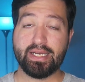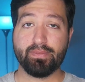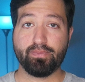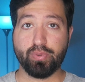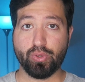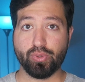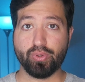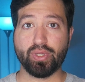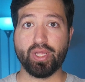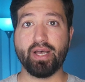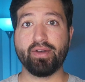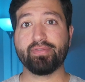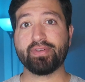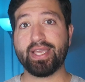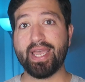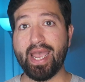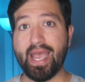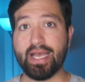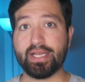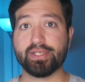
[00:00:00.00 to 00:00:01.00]
pool of
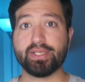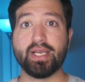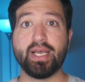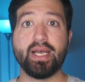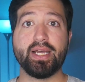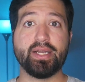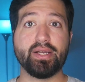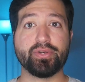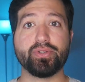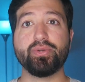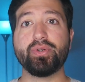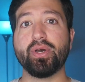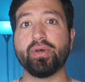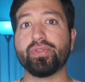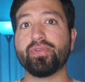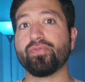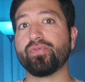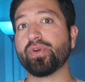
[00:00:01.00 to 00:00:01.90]
cache. Now, do note the